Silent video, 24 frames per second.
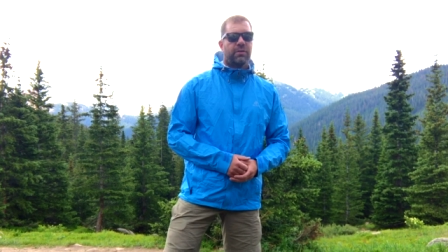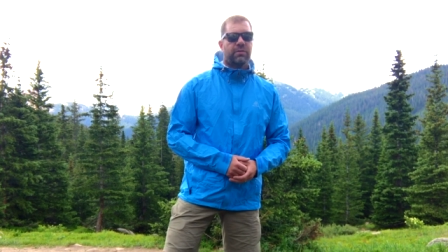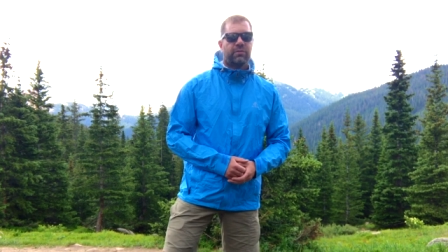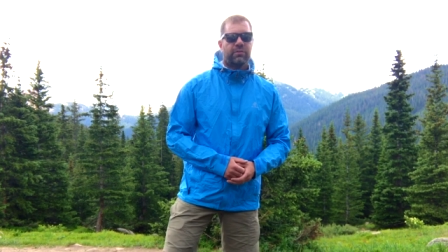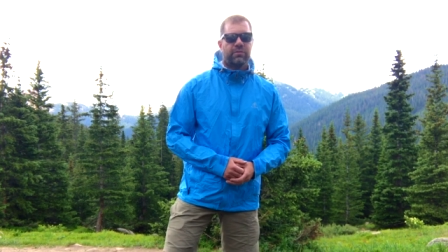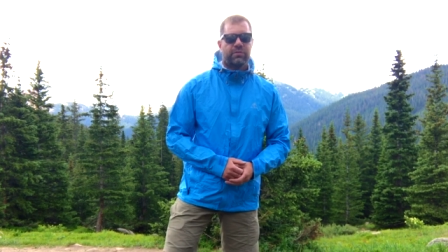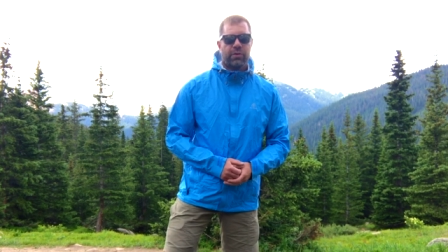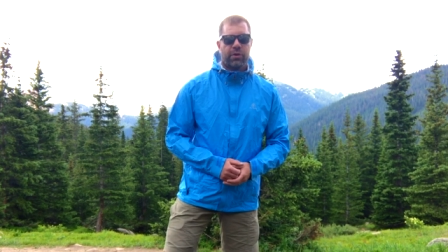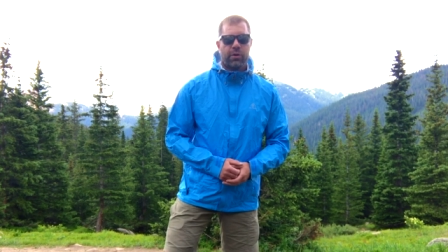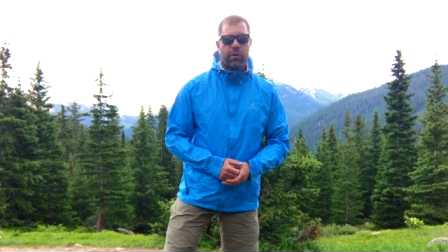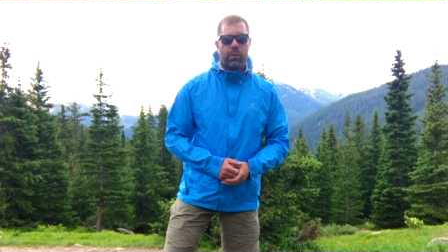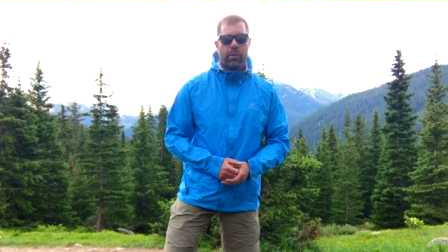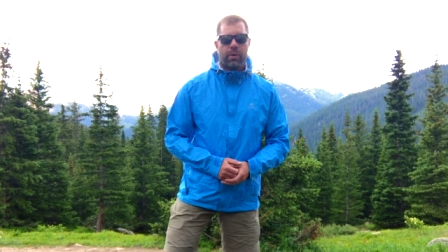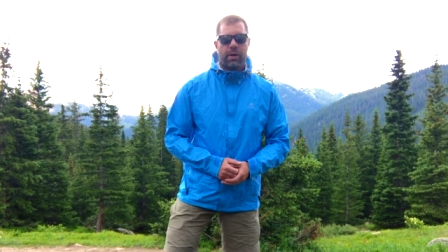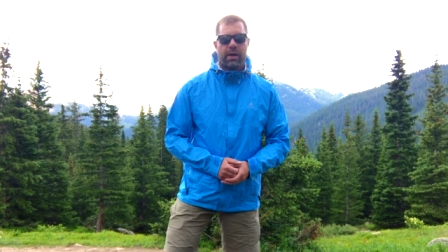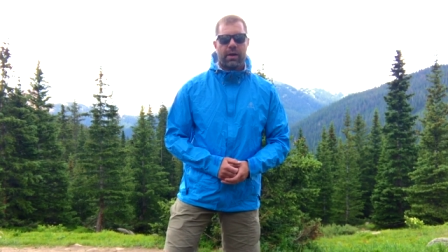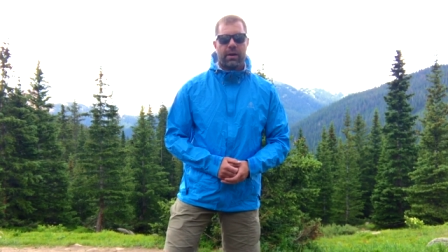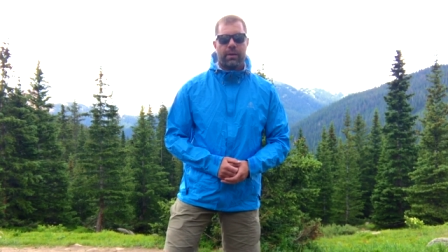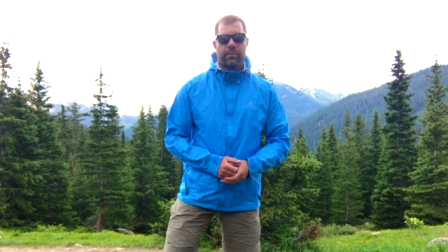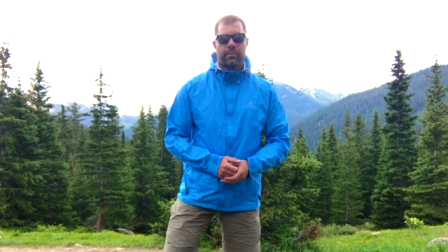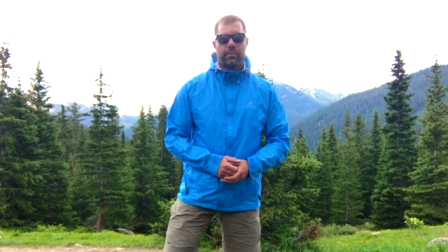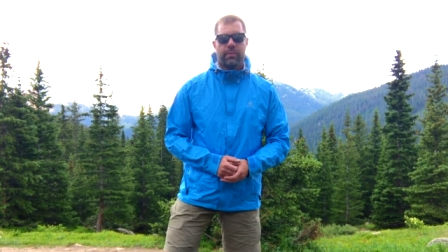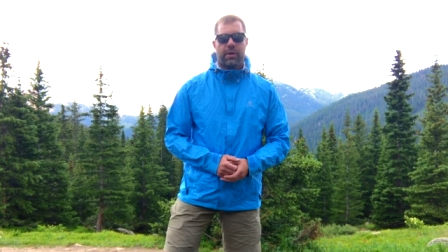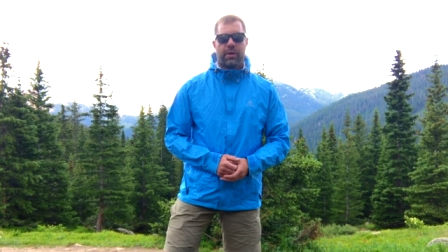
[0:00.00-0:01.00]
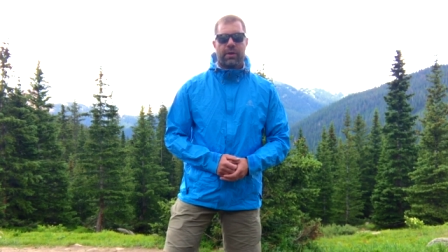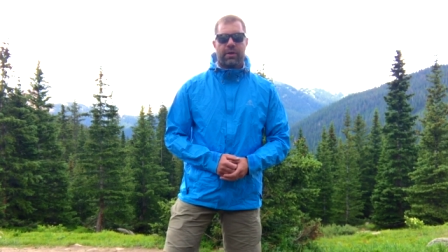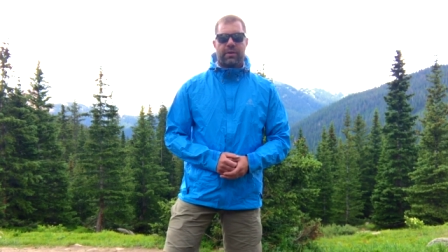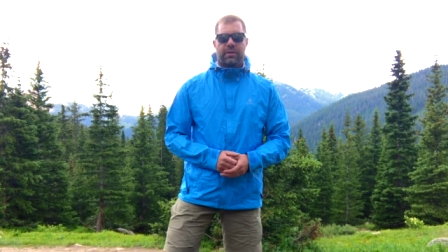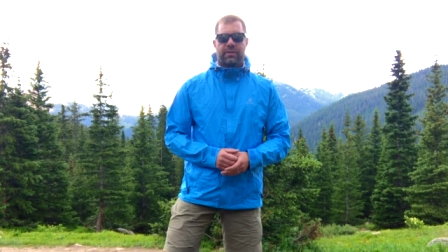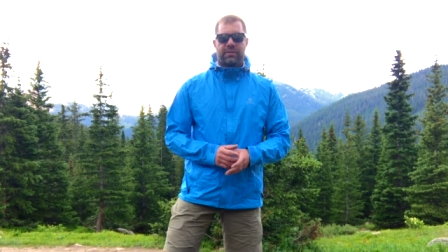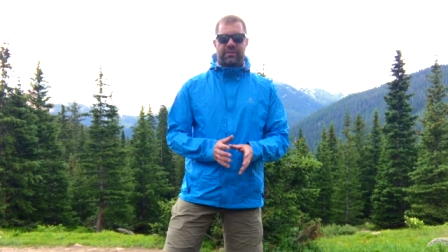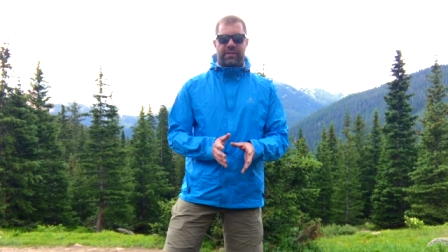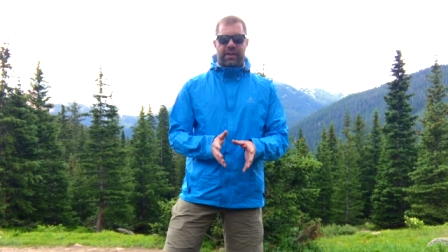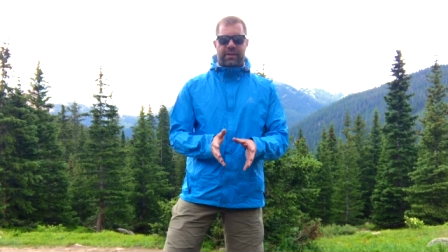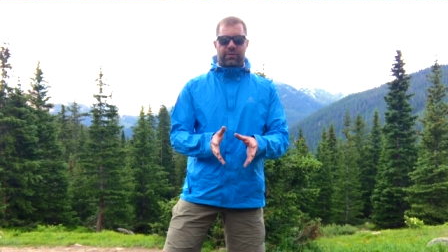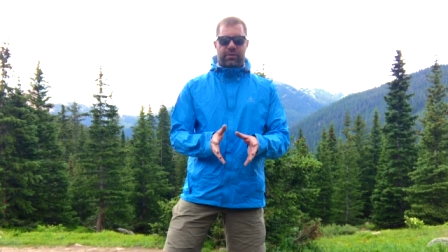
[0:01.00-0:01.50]
So uh,
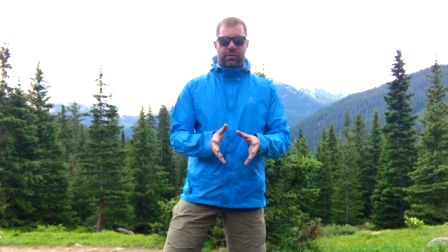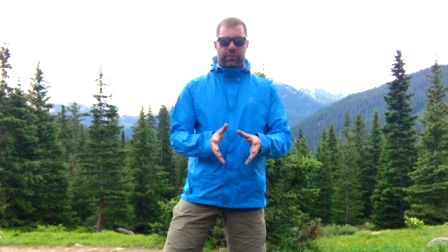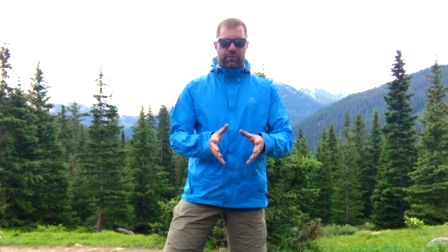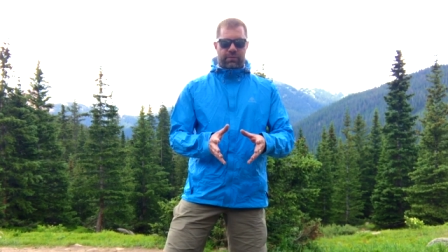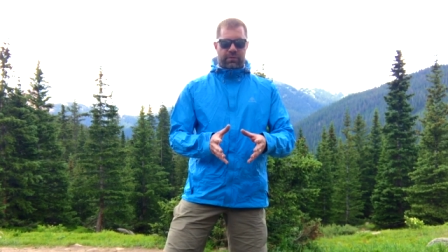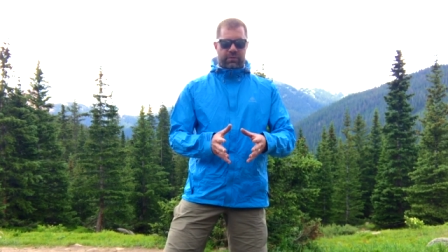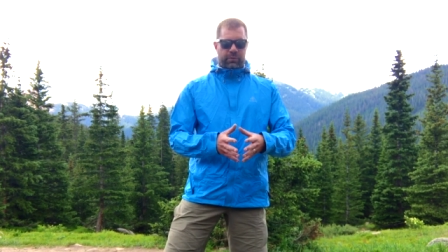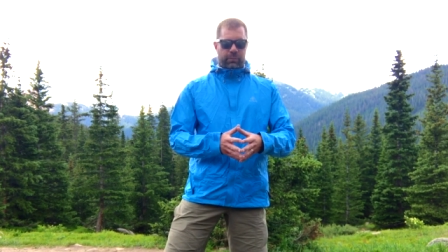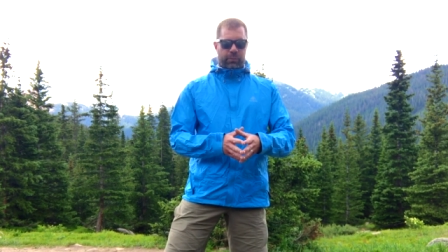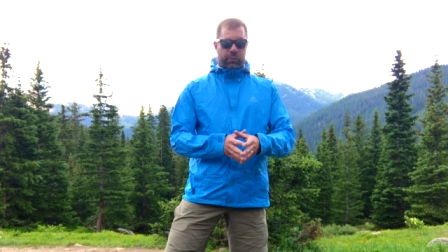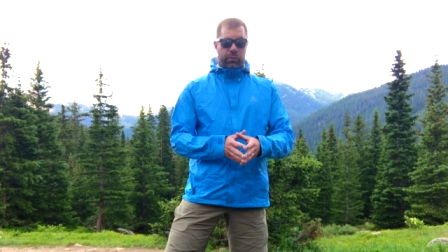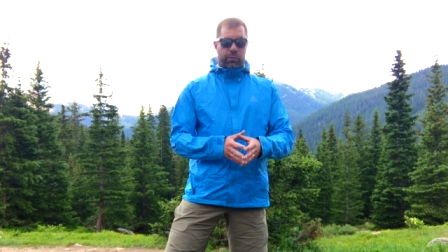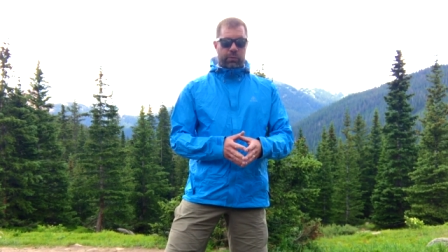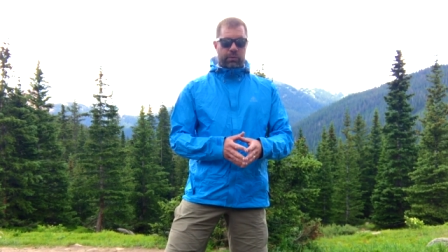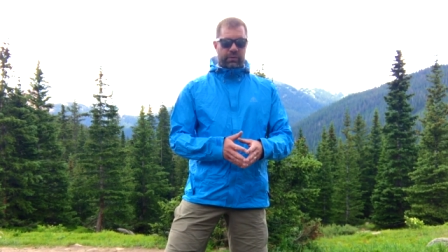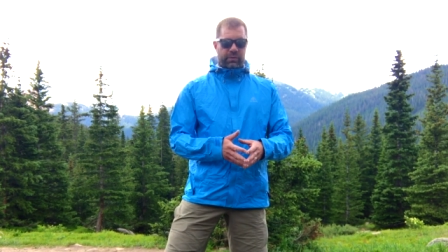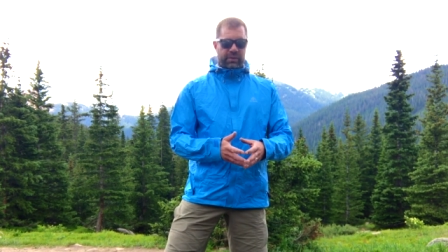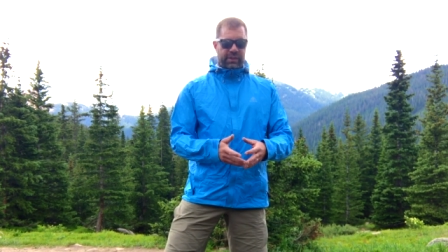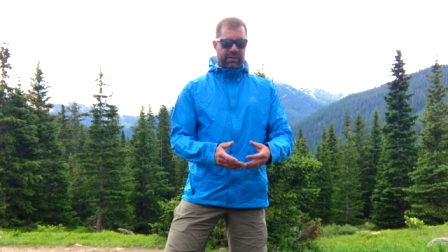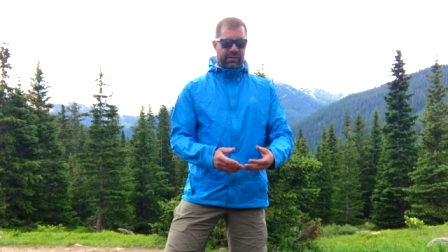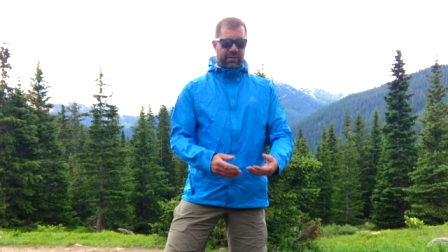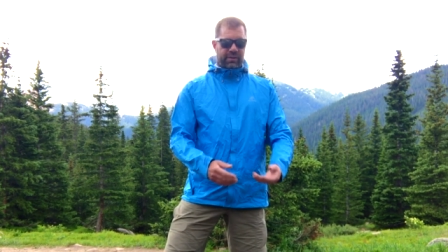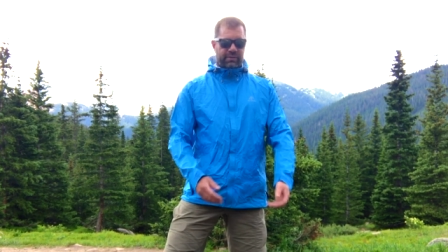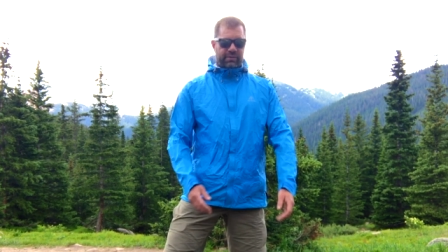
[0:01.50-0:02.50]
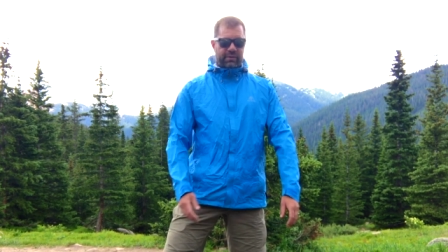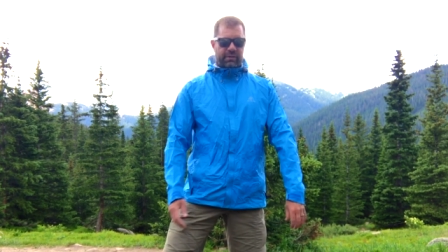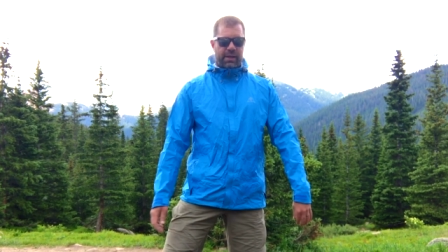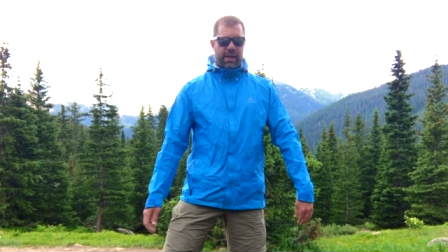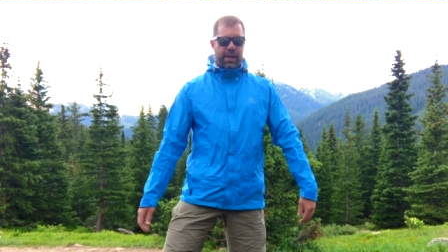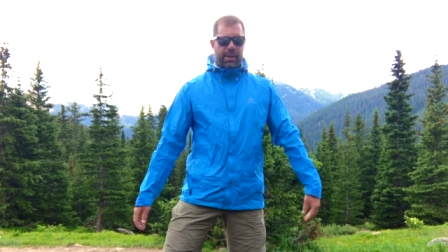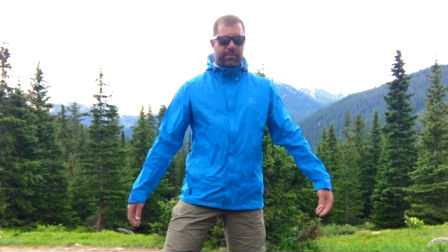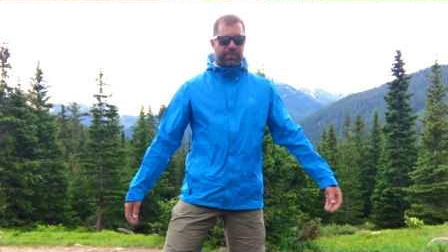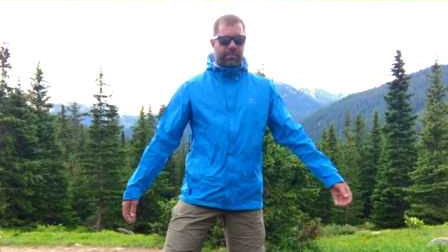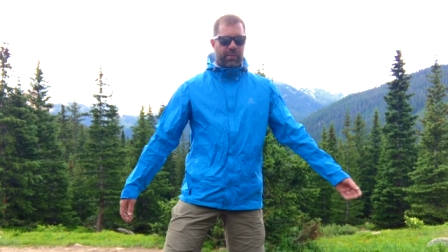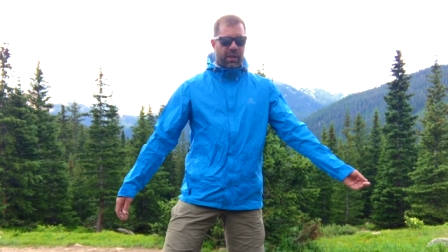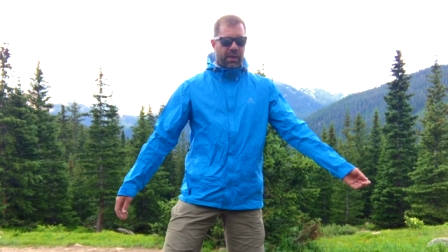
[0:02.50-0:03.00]
stay tuned for some cool details on
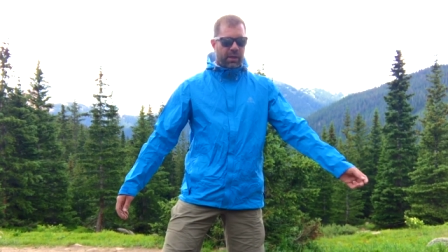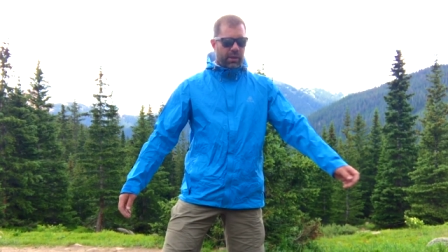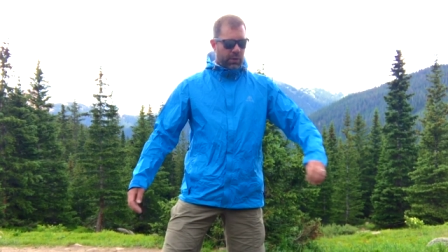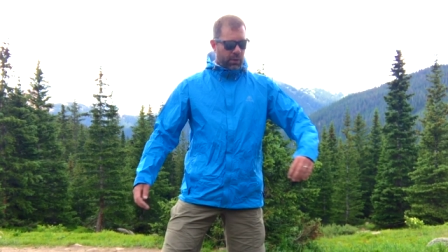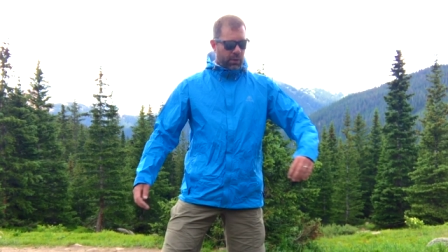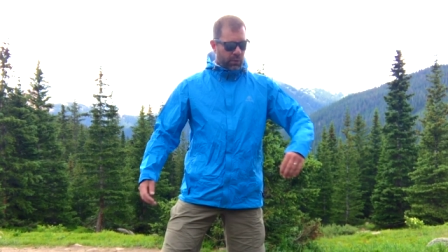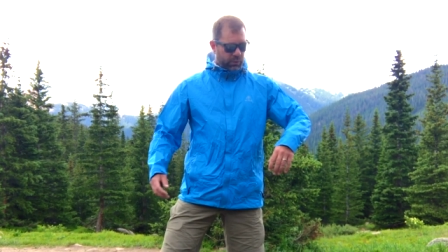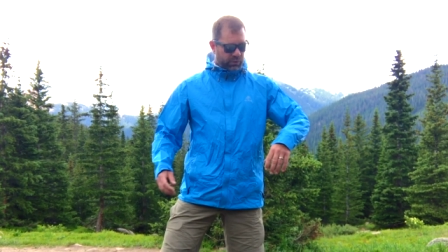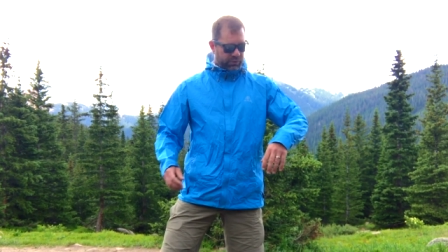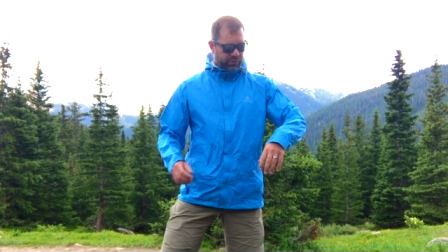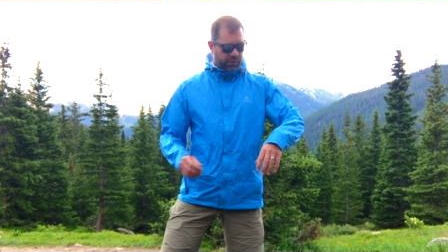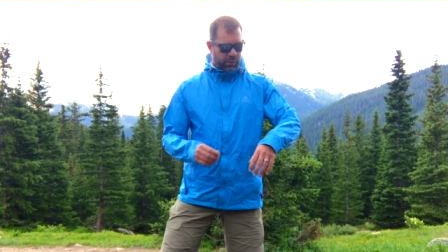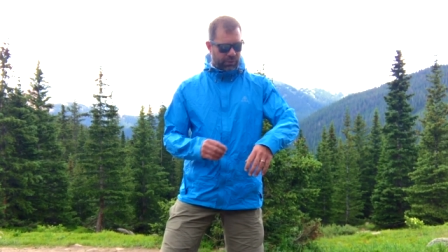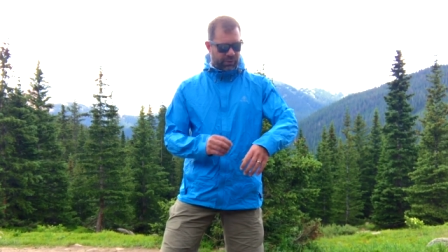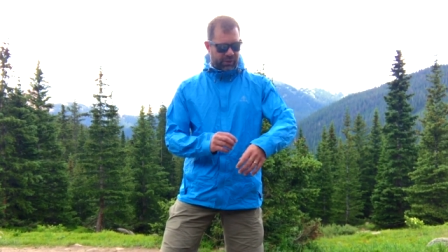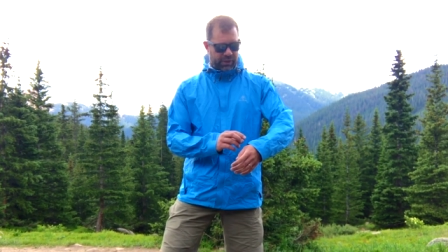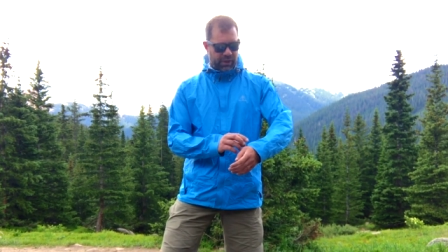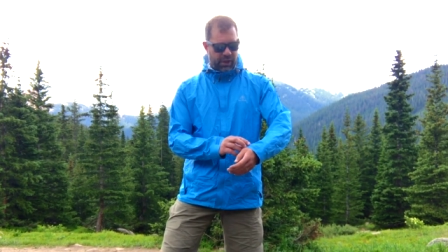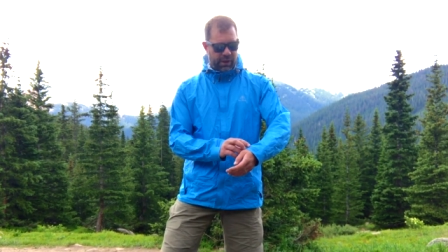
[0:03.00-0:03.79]
that. We'll start with the